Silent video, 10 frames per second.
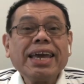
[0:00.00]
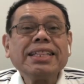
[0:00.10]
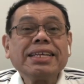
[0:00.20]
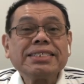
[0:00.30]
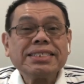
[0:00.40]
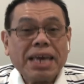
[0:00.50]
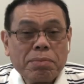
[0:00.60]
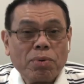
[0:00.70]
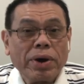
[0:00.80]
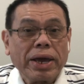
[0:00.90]
In the
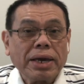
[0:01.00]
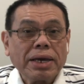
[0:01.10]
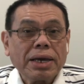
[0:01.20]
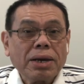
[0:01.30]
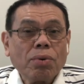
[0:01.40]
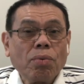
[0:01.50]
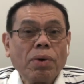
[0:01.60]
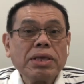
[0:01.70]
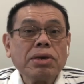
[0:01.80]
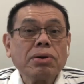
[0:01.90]
same way,
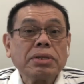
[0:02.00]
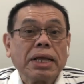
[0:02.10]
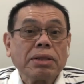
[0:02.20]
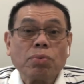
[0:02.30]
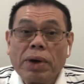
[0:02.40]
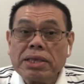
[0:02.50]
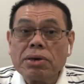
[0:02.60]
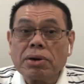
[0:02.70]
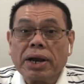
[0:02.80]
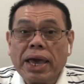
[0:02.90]
when you that when
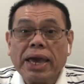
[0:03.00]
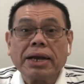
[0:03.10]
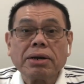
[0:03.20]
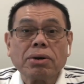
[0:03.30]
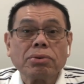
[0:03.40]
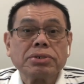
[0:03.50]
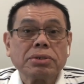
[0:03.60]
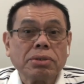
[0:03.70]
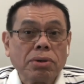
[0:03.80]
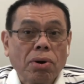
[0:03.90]
your hair
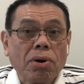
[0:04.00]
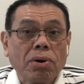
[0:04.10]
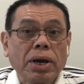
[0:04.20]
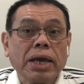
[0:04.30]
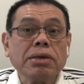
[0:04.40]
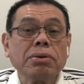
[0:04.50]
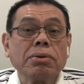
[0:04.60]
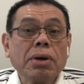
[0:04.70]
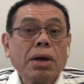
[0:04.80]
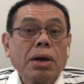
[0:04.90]
grows long and
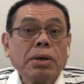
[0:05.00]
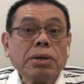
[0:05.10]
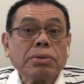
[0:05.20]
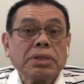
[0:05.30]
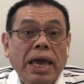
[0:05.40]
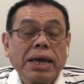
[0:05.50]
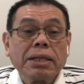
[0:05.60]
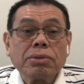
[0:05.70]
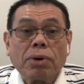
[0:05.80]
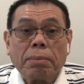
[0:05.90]
you you take
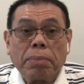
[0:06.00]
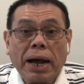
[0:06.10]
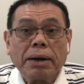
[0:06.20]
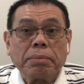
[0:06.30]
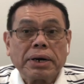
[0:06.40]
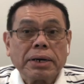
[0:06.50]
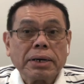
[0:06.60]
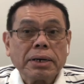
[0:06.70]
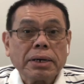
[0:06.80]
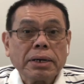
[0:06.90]
it to a barber,
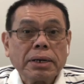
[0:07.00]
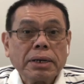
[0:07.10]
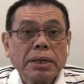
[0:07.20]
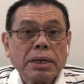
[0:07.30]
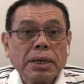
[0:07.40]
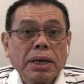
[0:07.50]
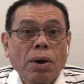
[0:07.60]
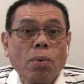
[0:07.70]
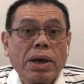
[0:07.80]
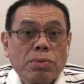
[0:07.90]

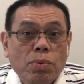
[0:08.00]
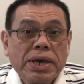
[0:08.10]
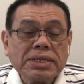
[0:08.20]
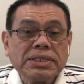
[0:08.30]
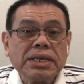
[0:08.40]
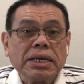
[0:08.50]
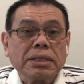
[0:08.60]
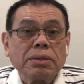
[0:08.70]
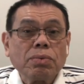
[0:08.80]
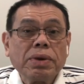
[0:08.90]
when we
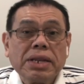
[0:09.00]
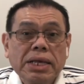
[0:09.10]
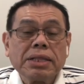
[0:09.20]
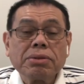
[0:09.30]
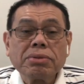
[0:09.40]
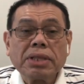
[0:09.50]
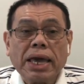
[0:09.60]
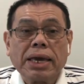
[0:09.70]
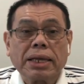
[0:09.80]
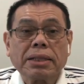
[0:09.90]
sin, we need to
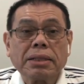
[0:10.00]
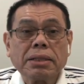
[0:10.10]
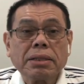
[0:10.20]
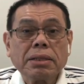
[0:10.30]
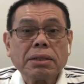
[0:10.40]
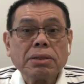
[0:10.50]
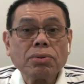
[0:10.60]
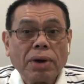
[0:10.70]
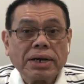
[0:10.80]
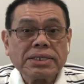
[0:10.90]
take it
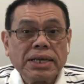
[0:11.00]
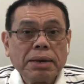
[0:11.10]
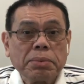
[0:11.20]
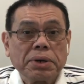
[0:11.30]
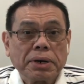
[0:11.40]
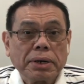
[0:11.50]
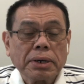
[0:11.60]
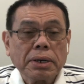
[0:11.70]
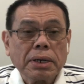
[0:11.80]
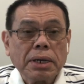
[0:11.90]
to our Savior.
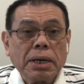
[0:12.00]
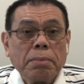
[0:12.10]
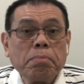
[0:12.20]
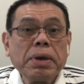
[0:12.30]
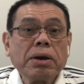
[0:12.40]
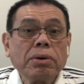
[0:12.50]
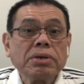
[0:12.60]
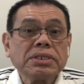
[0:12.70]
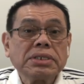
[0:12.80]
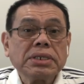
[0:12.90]

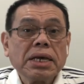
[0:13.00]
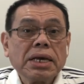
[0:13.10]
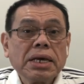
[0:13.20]
Because